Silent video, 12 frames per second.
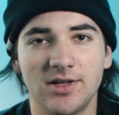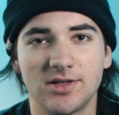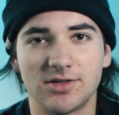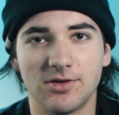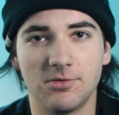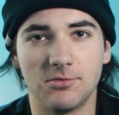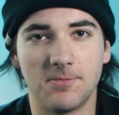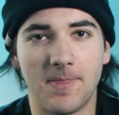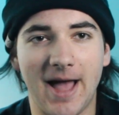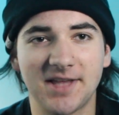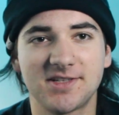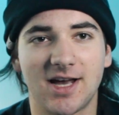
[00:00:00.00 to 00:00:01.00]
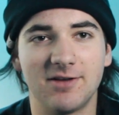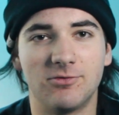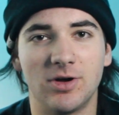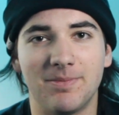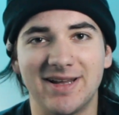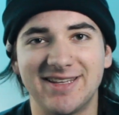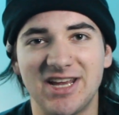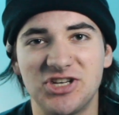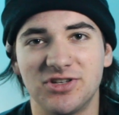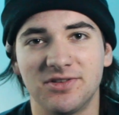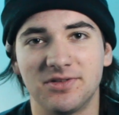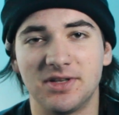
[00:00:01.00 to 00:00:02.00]
So that's kind of what
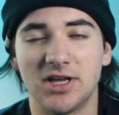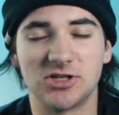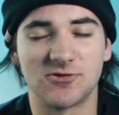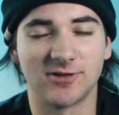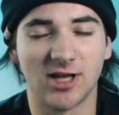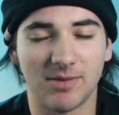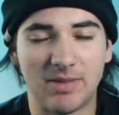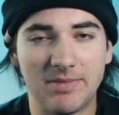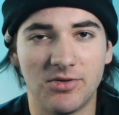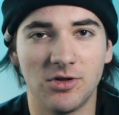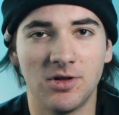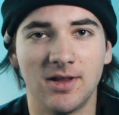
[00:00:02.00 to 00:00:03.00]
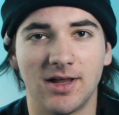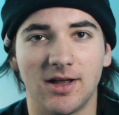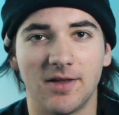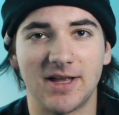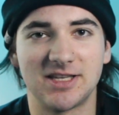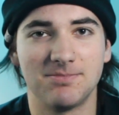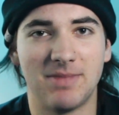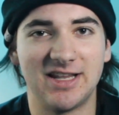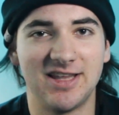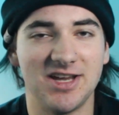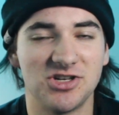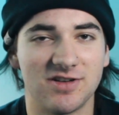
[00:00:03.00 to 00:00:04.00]
meditation does for a lot of people.
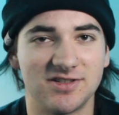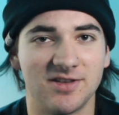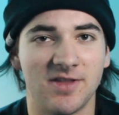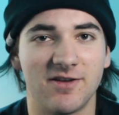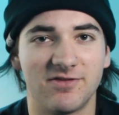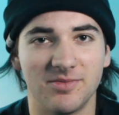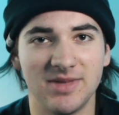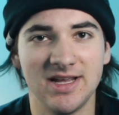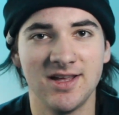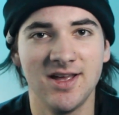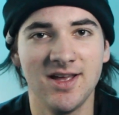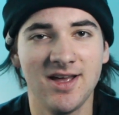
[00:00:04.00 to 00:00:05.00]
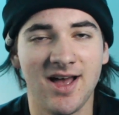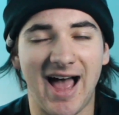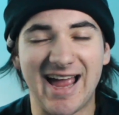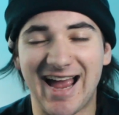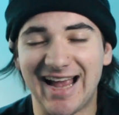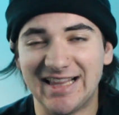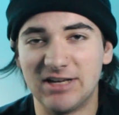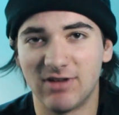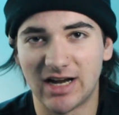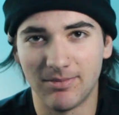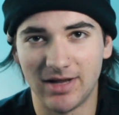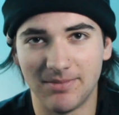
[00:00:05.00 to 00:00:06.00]
Meditation has done that for me. I highly
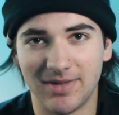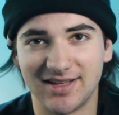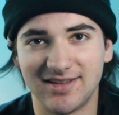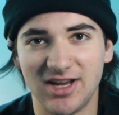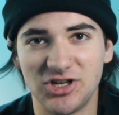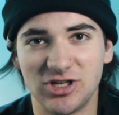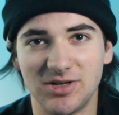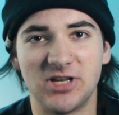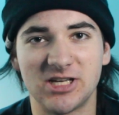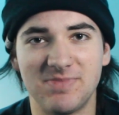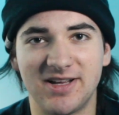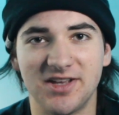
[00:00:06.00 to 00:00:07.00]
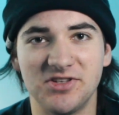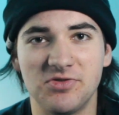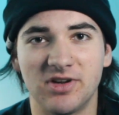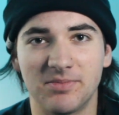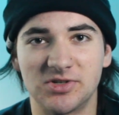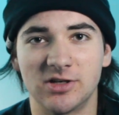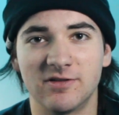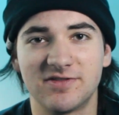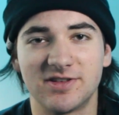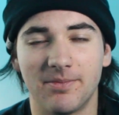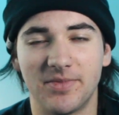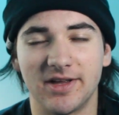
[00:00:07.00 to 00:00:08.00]
recommend meditation just because you can observe
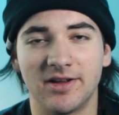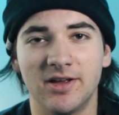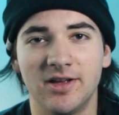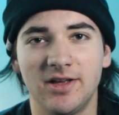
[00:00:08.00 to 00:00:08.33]
something